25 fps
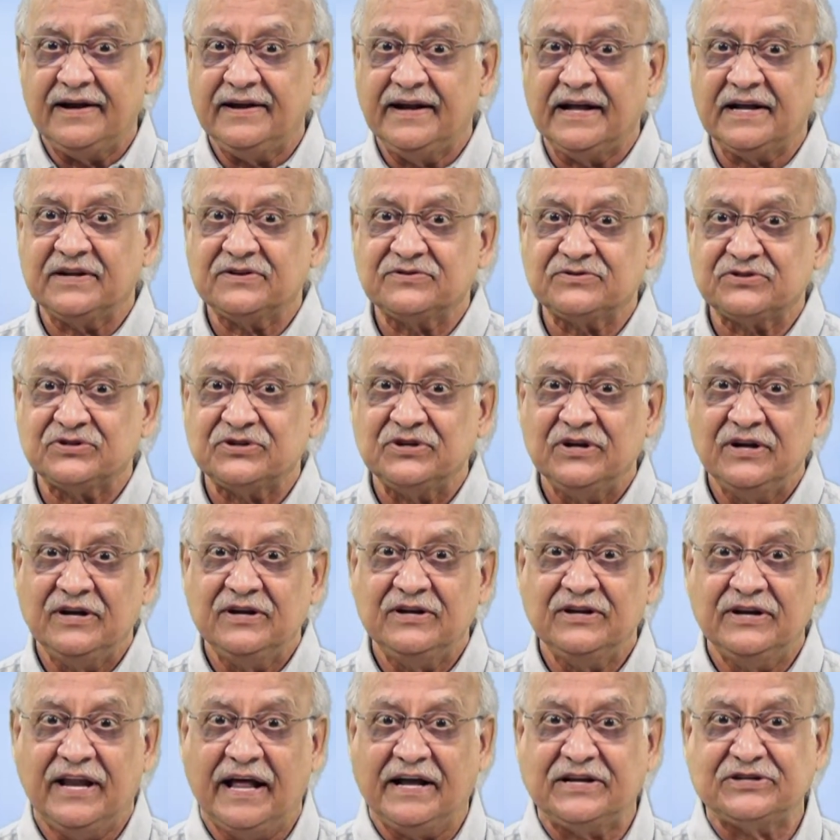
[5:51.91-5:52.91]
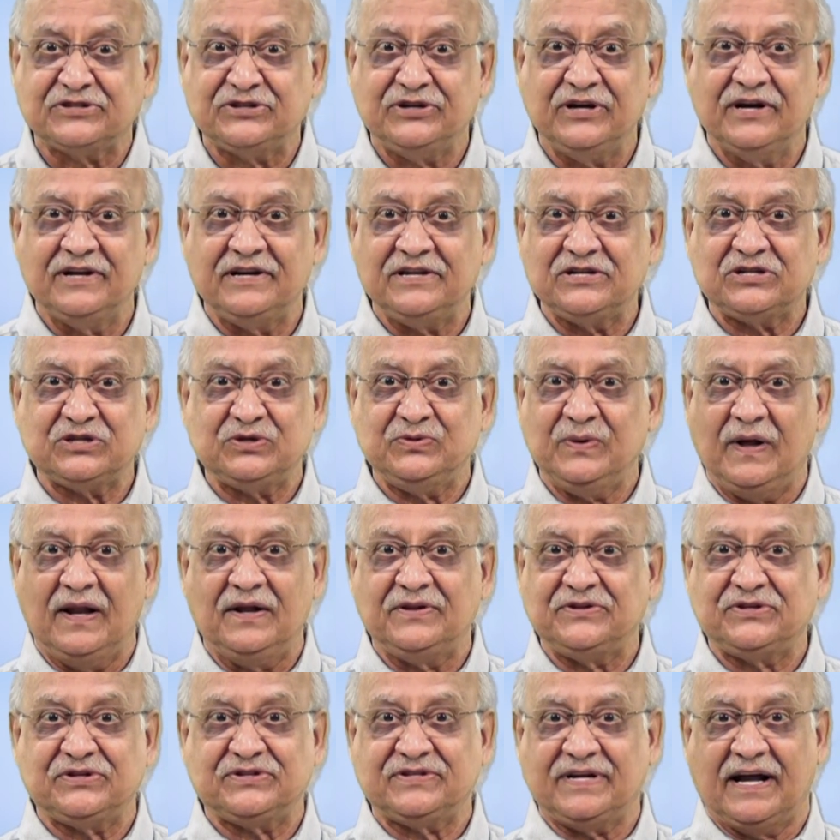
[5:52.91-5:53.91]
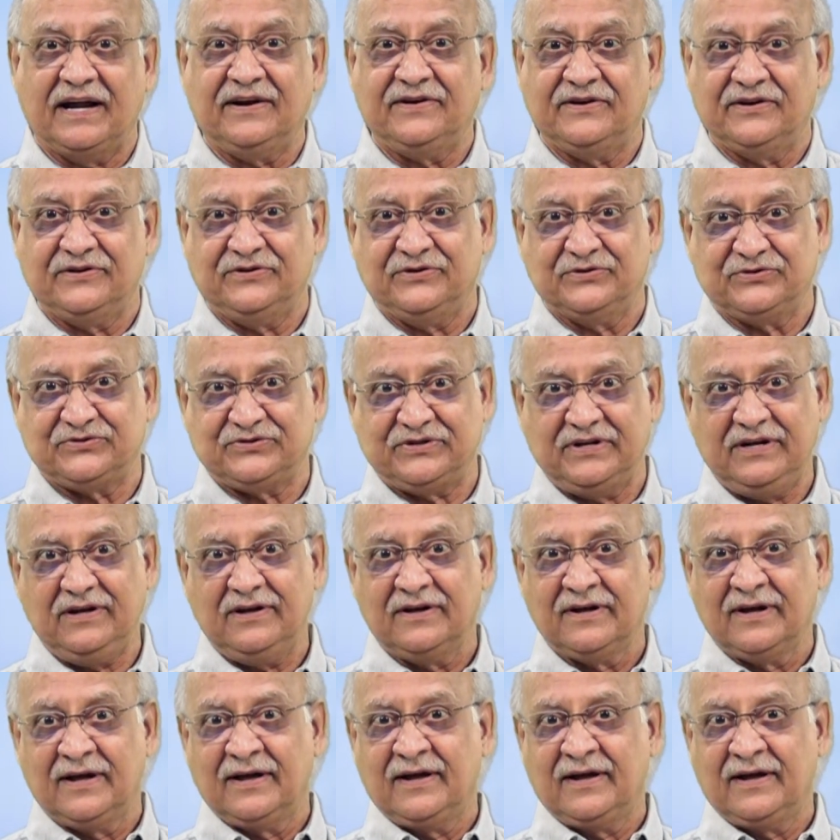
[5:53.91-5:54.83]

next year is 12th standard, you see.